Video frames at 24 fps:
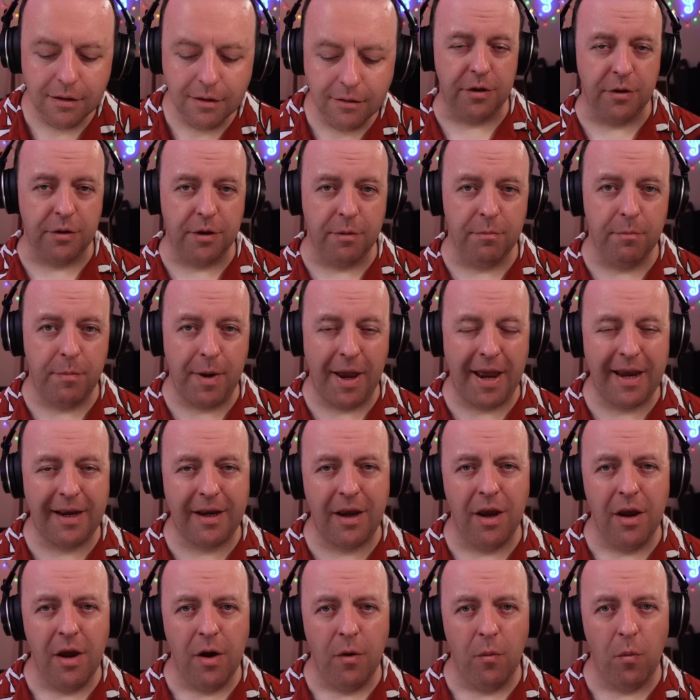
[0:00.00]
You can
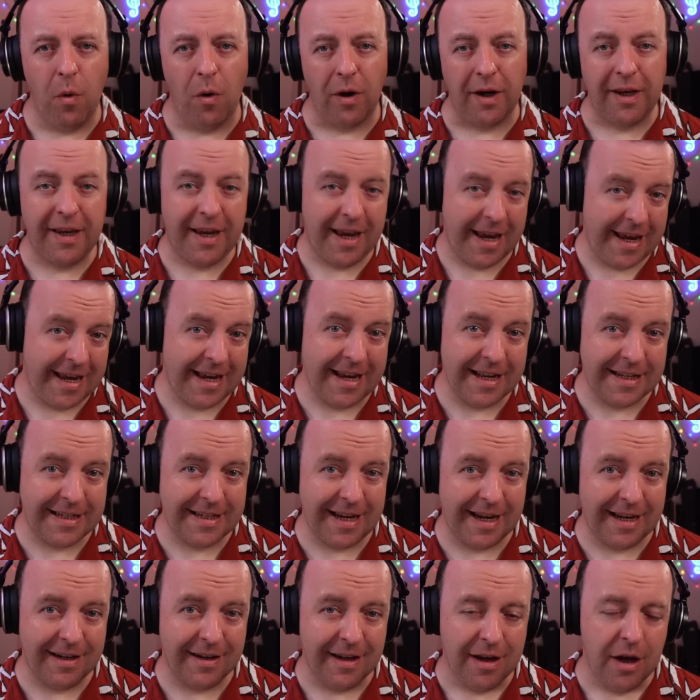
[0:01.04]
pick what key it's
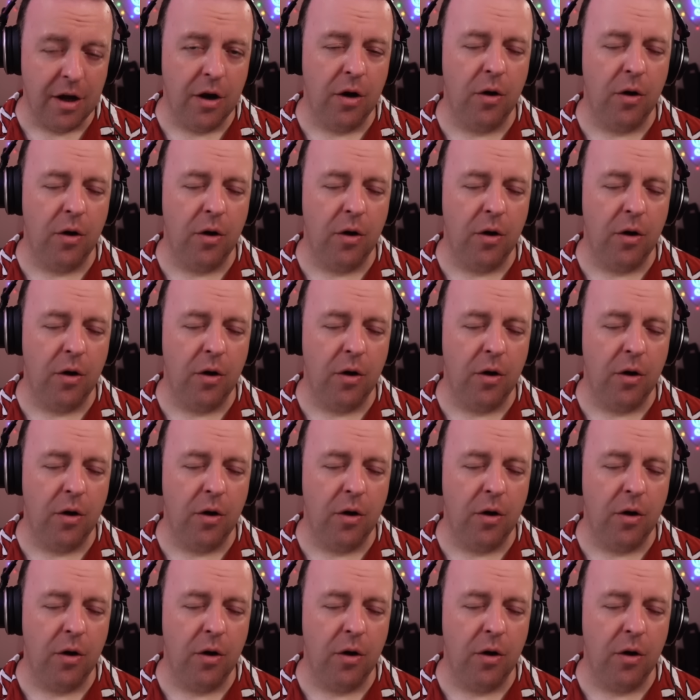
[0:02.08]
in,